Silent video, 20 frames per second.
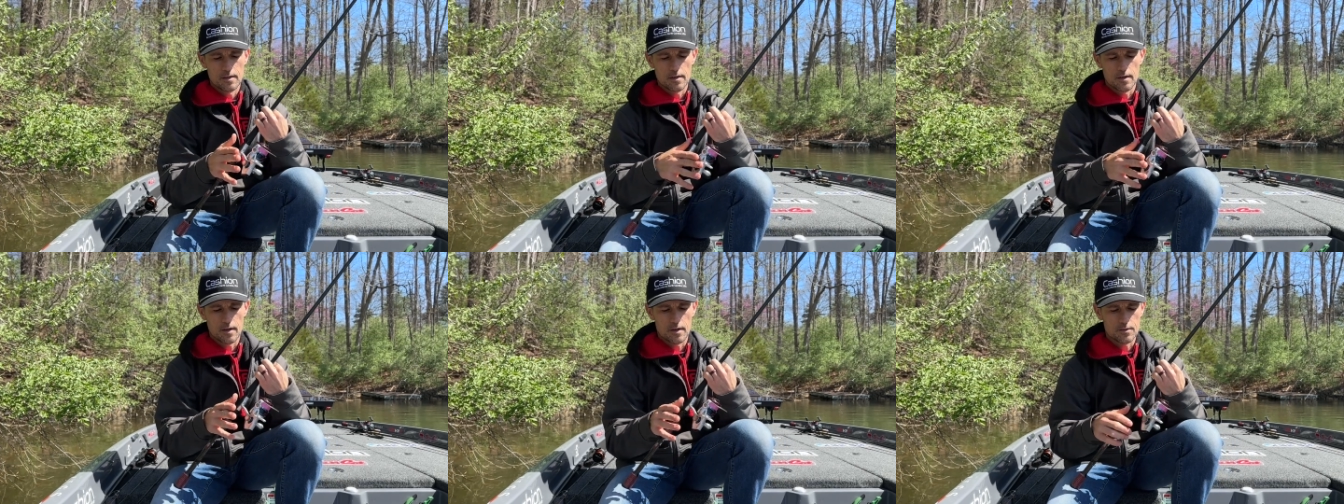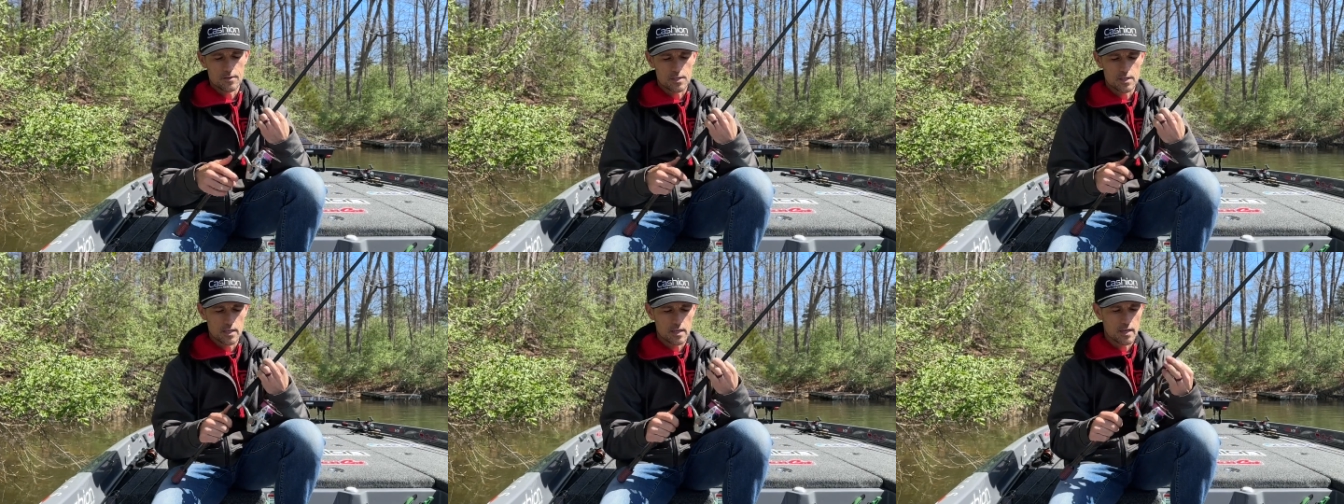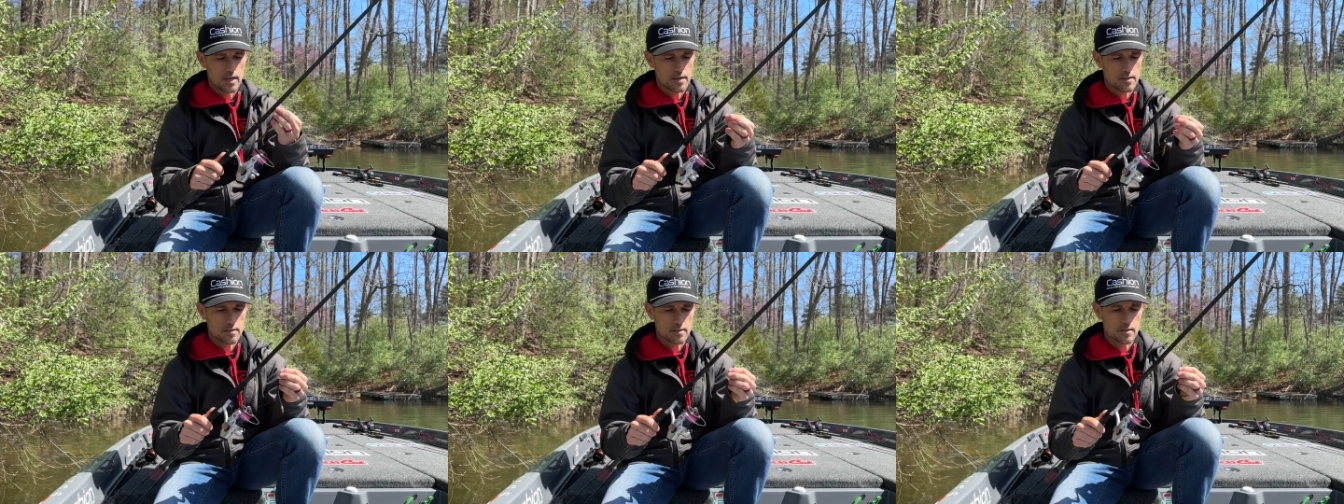
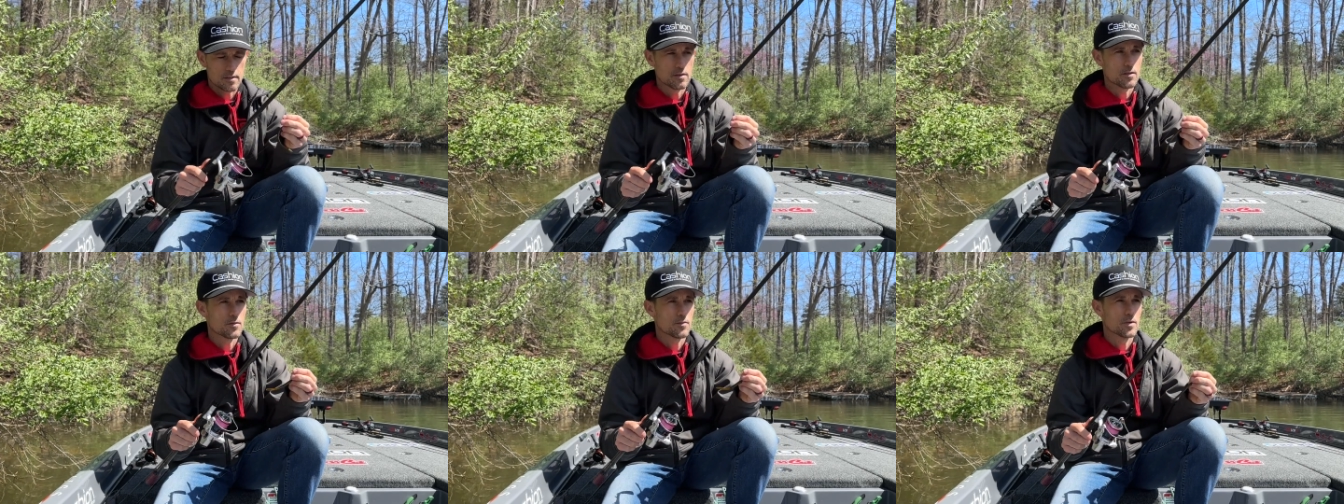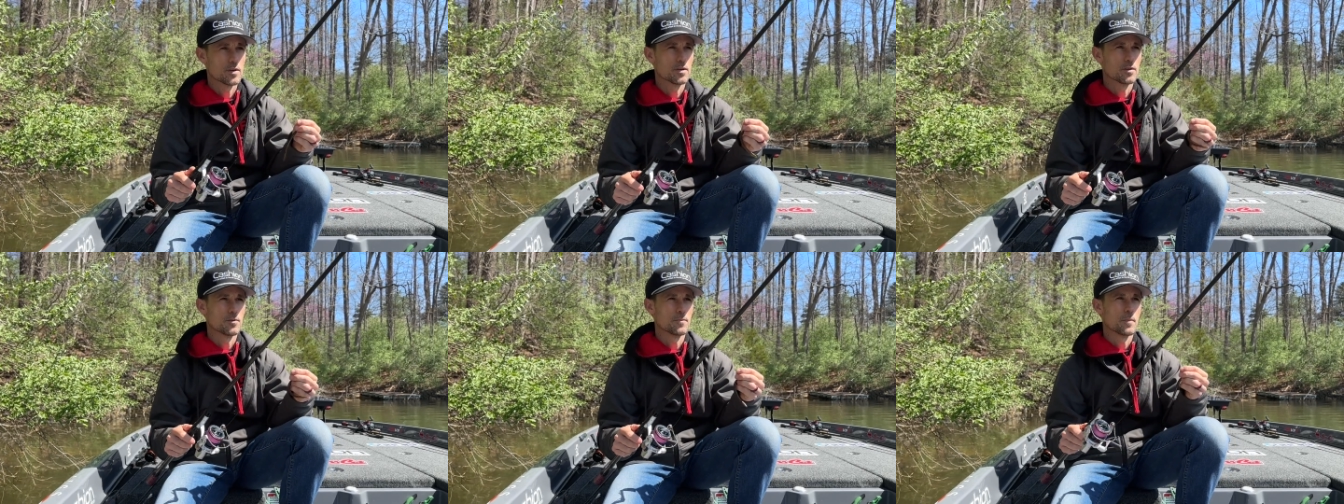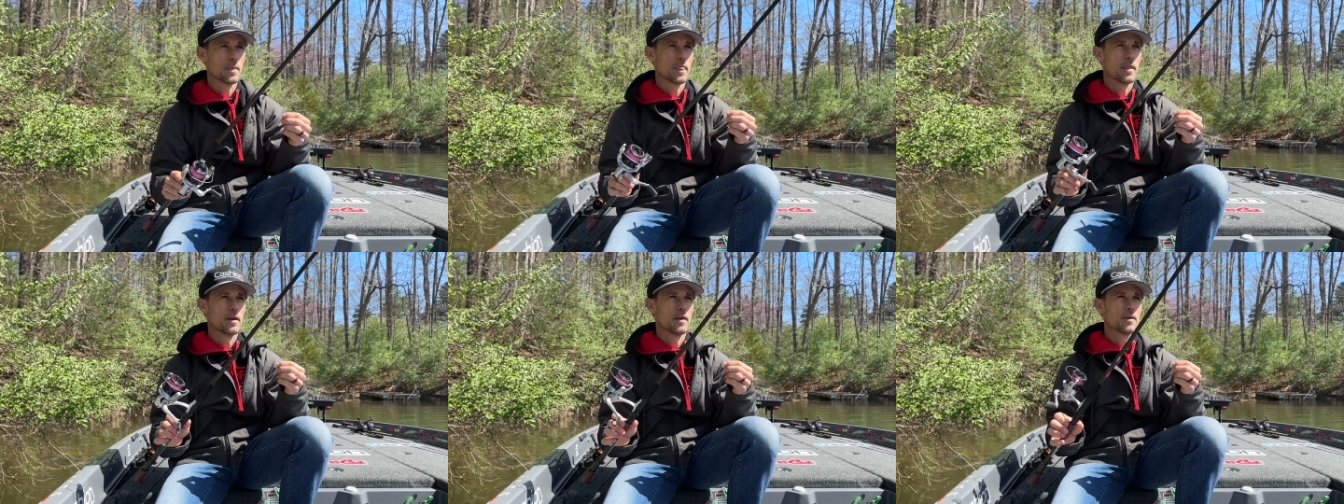GX reel.
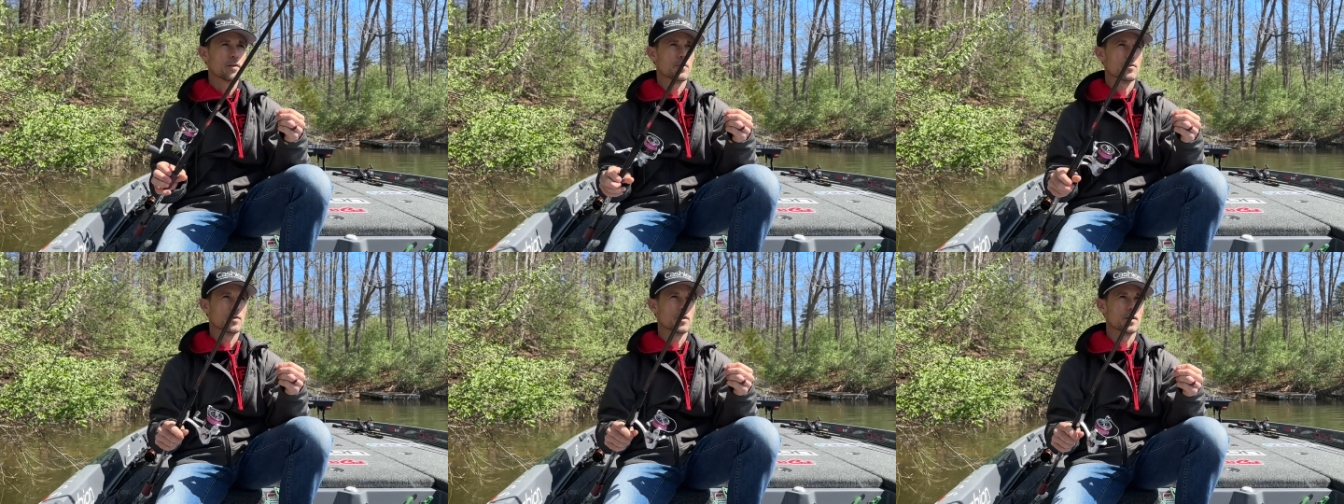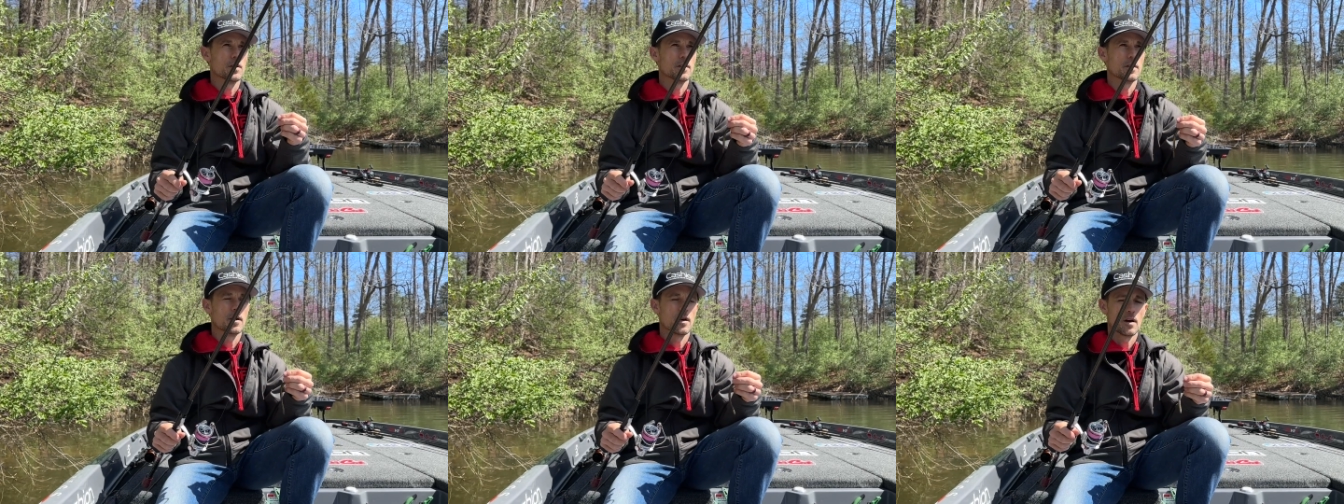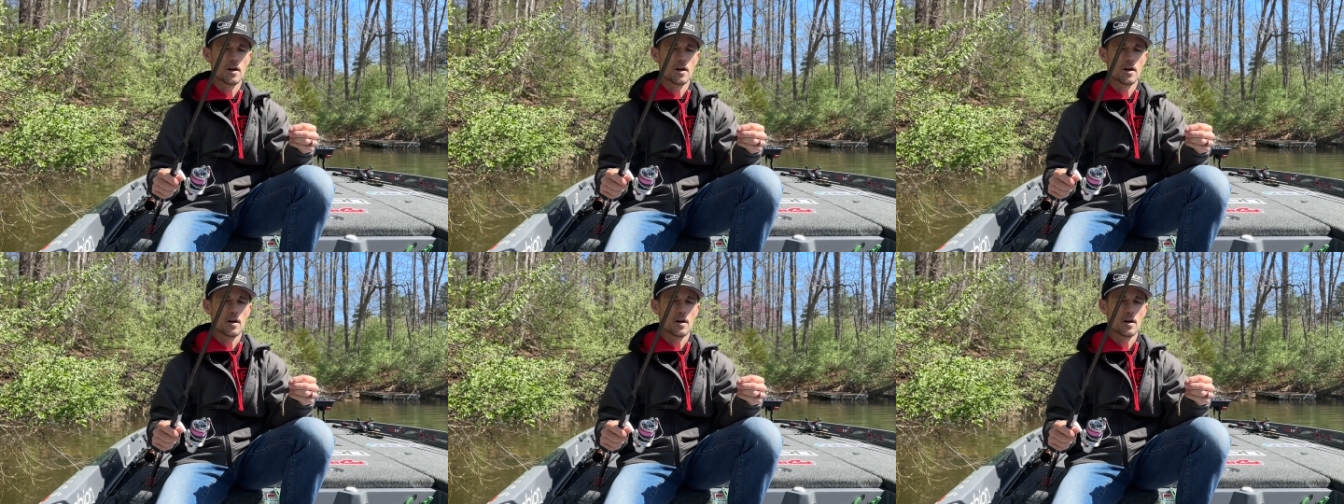Really,